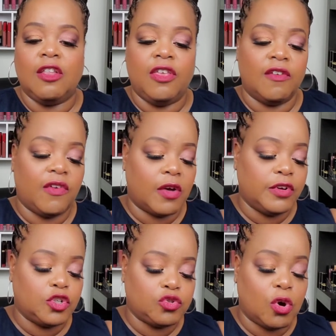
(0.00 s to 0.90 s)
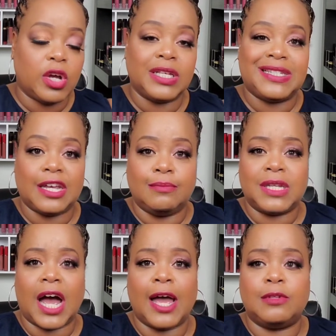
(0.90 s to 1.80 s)
they're very strong. And
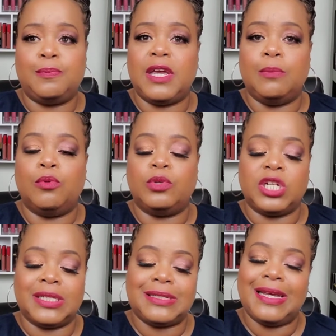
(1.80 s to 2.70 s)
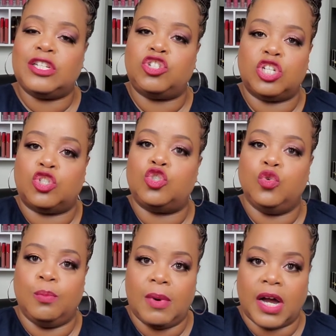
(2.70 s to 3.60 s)
sometimes people just, it's just too
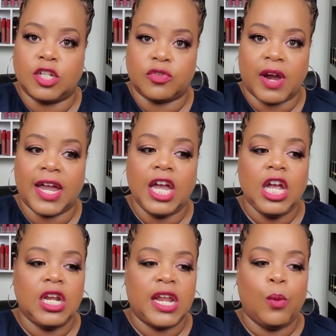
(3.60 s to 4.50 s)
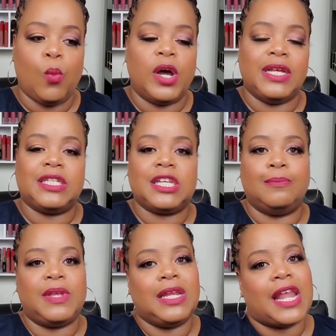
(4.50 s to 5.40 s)
much, right? They wanted
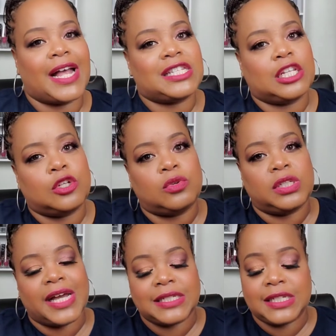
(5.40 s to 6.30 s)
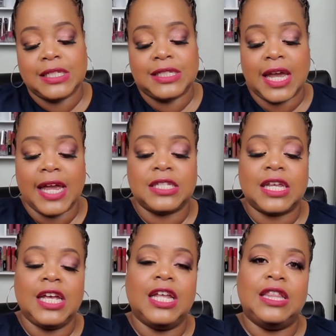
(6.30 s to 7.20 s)
something that's a little less intense.
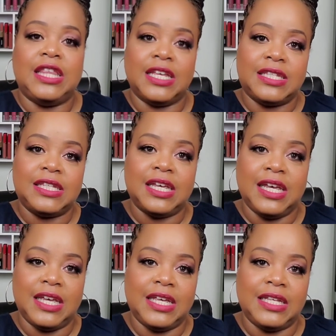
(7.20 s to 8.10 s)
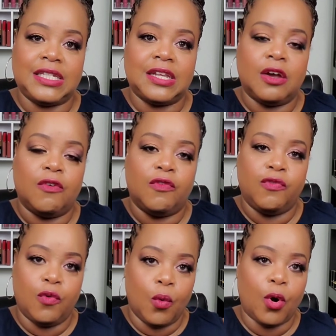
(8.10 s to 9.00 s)
This is
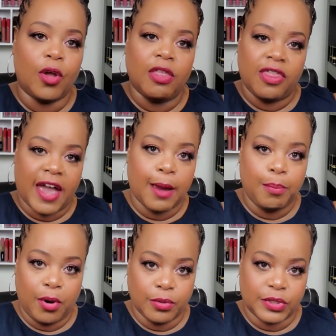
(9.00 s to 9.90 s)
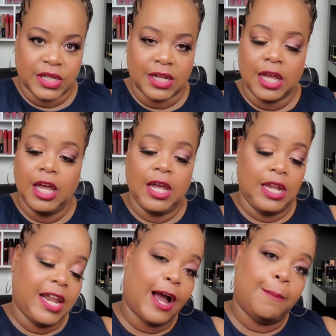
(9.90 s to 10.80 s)
for that person.
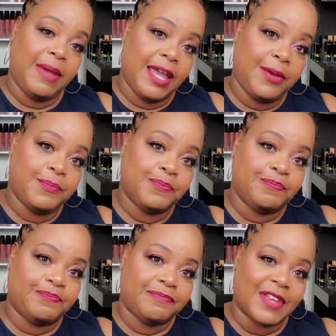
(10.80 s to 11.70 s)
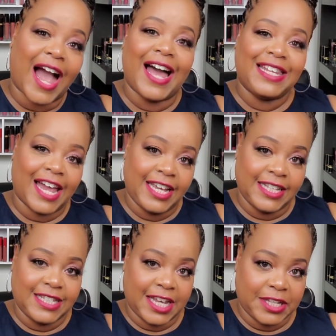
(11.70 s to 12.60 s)
Now me, I like
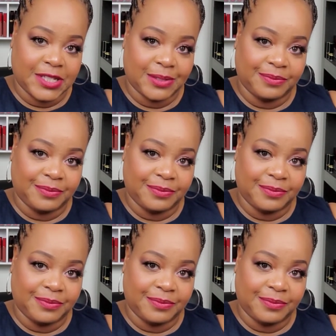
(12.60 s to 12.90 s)
intense.